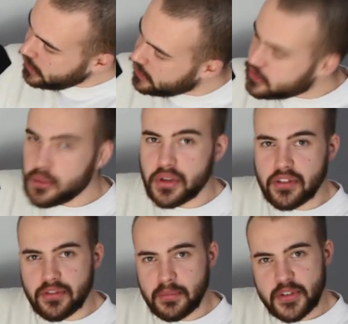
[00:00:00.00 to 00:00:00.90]
a sort
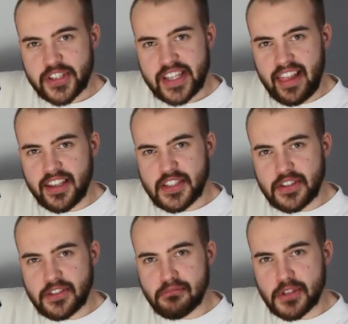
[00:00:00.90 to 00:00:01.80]
of
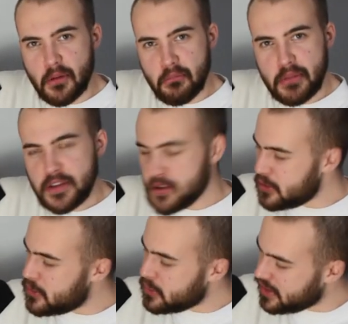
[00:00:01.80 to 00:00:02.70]
skeleton zombie
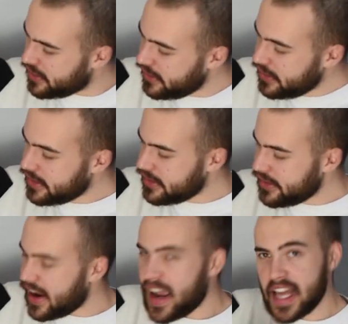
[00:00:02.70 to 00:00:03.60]
dude with a
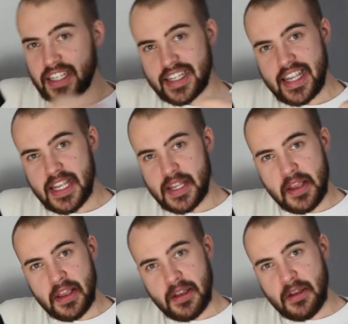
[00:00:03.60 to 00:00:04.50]

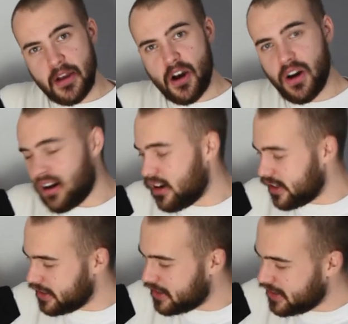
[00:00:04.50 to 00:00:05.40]
anarchy hot
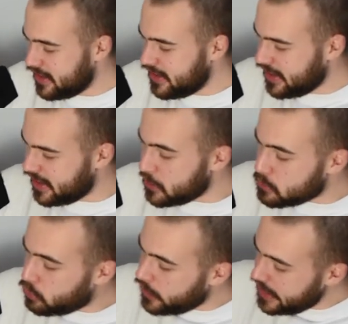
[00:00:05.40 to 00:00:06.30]
iron, and
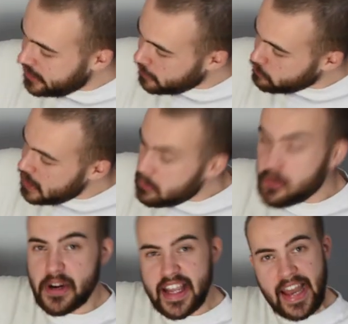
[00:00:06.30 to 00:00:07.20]
he's branding
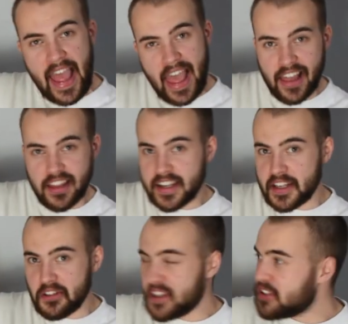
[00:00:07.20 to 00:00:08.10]
people in hell, I
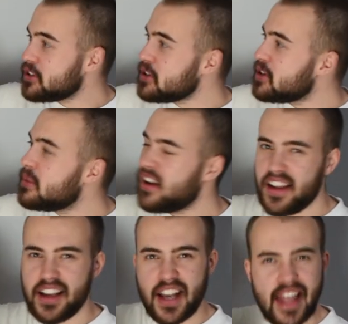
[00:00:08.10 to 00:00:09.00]
can only assume.
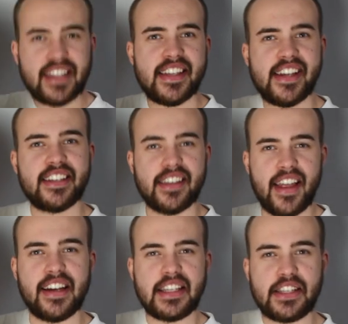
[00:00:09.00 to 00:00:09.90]
Classic
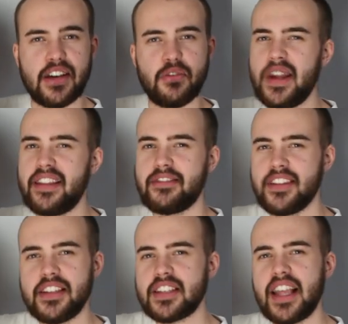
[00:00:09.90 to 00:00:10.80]
Slayer stuff. We
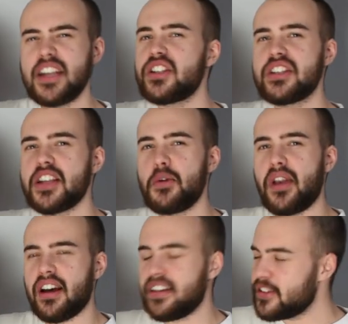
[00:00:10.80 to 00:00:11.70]
Slayer's just so
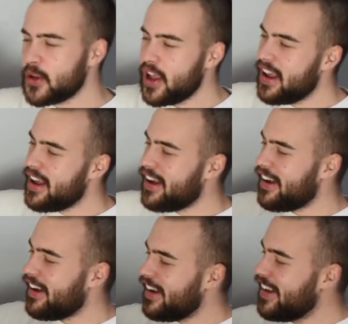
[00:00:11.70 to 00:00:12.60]
nice.
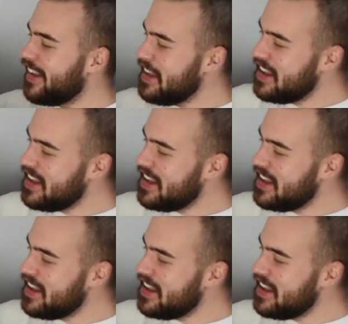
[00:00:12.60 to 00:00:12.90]
Uh,